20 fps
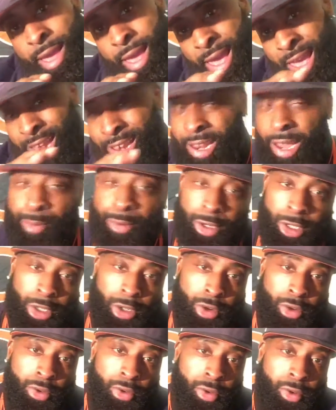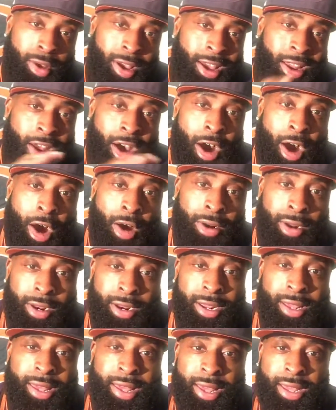and number 2 in all of
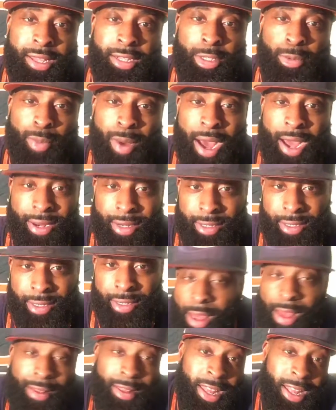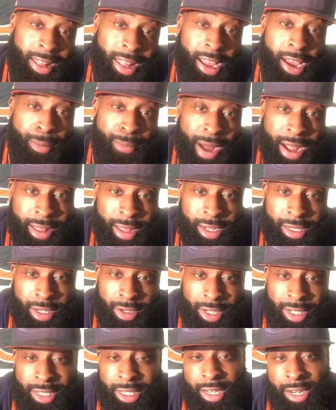the key spots. And then think about this, or
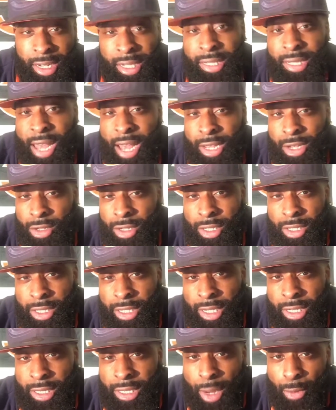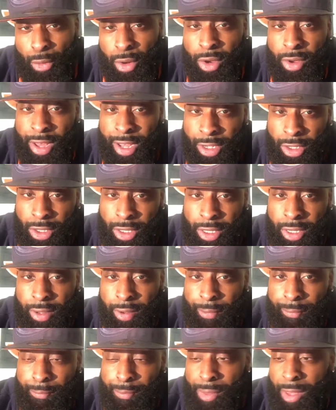listen to this stat, though. There's something real
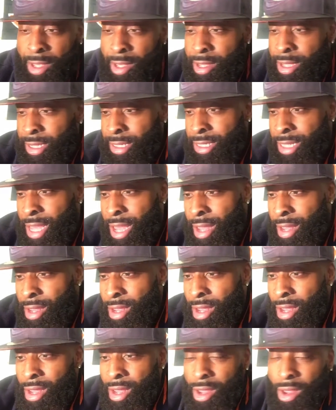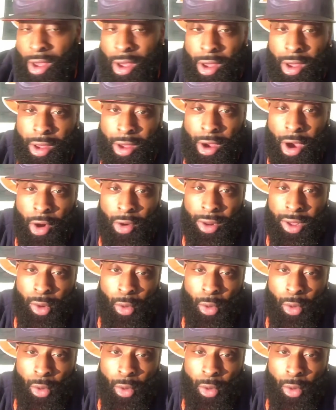interesting, is that only